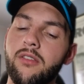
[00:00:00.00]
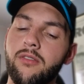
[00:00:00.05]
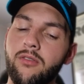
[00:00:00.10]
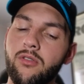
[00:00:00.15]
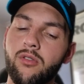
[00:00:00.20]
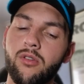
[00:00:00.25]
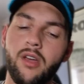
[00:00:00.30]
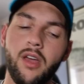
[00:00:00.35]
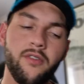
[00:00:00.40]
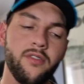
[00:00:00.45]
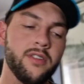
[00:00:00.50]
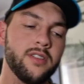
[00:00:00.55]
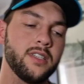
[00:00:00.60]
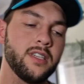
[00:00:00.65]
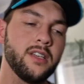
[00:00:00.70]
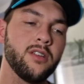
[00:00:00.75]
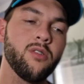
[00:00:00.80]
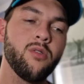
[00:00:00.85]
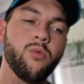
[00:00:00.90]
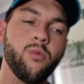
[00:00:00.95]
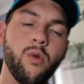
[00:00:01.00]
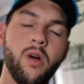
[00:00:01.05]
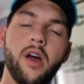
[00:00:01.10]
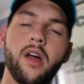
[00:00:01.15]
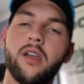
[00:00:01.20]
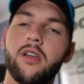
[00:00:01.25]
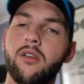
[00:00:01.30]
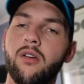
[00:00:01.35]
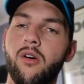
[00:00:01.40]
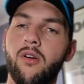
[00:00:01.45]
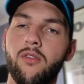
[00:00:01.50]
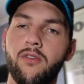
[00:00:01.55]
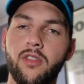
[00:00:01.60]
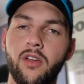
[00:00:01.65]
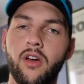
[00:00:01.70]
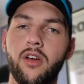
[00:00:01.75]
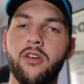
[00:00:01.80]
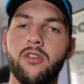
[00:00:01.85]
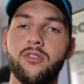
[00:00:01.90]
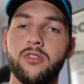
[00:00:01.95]
through every single one of
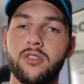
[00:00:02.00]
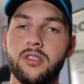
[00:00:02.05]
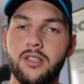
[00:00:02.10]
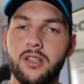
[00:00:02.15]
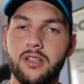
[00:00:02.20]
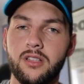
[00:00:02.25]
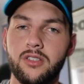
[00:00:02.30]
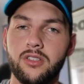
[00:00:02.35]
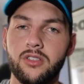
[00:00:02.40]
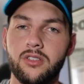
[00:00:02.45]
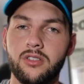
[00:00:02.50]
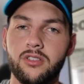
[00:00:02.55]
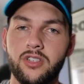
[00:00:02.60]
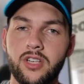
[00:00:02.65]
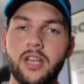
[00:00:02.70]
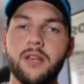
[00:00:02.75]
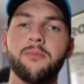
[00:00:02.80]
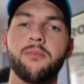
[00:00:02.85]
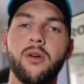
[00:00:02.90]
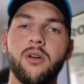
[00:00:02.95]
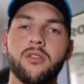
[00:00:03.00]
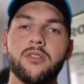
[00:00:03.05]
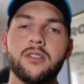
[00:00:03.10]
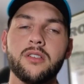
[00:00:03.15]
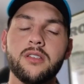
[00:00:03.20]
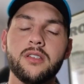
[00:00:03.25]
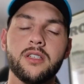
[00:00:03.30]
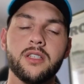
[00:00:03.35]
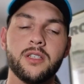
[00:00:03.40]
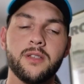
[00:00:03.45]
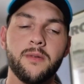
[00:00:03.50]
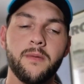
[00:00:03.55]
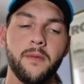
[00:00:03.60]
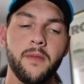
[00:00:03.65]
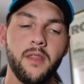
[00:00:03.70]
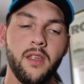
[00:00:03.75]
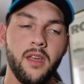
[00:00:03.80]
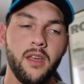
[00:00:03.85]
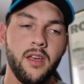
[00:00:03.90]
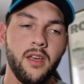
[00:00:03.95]
those check boxes
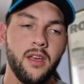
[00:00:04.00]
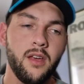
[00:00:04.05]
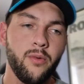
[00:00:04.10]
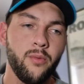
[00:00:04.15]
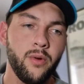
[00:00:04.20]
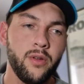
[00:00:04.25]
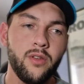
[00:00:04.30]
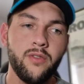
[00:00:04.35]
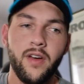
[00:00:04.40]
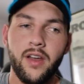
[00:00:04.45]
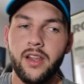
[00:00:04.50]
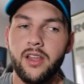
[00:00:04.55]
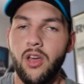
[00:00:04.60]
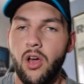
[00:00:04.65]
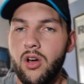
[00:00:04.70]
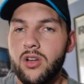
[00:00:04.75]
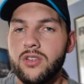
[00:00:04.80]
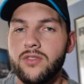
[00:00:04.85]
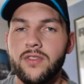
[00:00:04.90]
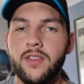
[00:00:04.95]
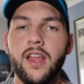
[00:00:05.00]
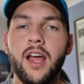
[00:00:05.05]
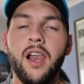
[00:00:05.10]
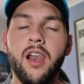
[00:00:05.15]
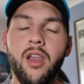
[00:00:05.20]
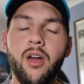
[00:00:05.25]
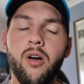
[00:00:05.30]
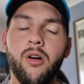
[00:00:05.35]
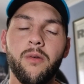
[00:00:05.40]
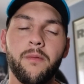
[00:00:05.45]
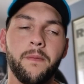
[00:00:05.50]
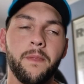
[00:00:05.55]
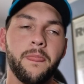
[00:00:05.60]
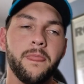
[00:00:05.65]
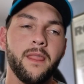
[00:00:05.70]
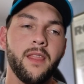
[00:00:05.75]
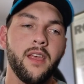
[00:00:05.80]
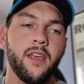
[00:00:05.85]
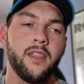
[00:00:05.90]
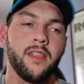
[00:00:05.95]
when you've had a coach for that long.
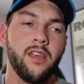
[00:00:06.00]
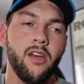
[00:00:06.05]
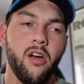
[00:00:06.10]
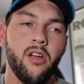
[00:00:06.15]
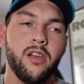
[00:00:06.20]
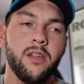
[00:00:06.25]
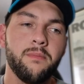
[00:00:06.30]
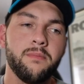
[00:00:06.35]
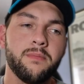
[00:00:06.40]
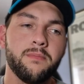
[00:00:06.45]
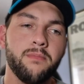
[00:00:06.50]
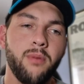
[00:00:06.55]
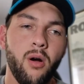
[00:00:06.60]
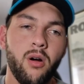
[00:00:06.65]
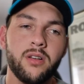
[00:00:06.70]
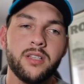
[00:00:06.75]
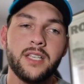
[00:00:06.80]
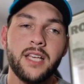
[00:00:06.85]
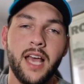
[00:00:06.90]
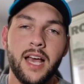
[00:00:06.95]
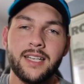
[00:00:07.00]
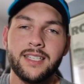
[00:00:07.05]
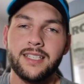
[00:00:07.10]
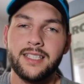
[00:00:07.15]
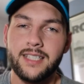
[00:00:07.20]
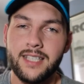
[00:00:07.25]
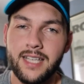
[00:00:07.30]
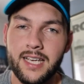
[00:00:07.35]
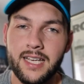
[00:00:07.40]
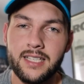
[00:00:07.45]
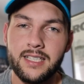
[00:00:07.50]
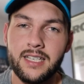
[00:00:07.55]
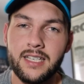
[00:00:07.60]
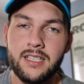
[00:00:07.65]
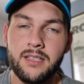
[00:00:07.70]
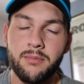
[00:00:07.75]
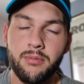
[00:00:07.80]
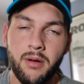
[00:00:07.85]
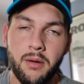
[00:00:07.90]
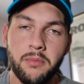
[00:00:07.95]
The only box he hasn't ticked is
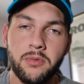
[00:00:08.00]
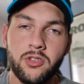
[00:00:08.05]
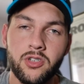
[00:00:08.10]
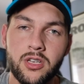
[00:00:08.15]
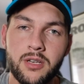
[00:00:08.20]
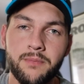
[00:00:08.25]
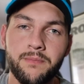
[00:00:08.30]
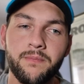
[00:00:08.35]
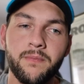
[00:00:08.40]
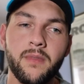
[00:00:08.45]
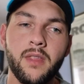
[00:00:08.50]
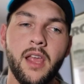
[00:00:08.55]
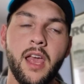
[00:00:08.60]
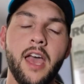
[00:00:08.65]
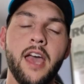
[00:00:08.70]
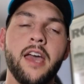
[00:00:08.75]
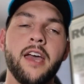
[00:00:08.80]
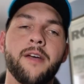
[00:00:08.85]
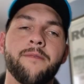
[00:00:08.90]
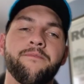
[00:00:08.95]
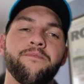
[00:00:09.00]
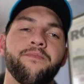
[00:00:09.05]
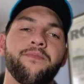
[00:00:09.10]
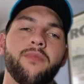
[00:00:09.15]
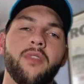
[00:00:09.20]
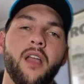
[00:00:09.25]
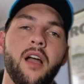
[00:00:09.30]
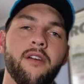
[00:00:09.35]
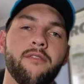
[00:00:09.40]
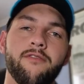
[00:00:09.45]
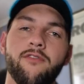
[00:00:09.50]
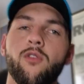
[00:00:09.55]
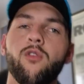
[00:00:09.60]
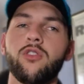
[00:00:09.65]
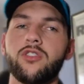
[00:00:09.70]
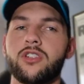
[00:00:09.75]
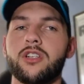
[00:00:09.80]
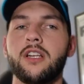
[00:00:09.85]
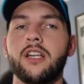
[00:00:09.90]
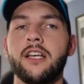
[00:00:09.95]
a premiership. And
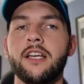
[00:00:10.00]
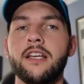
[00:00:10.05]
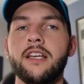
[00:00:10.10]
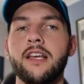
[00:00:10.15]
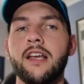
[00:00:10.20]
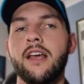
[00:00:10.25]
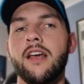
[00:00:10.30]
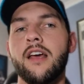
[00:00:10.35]
unfortunately,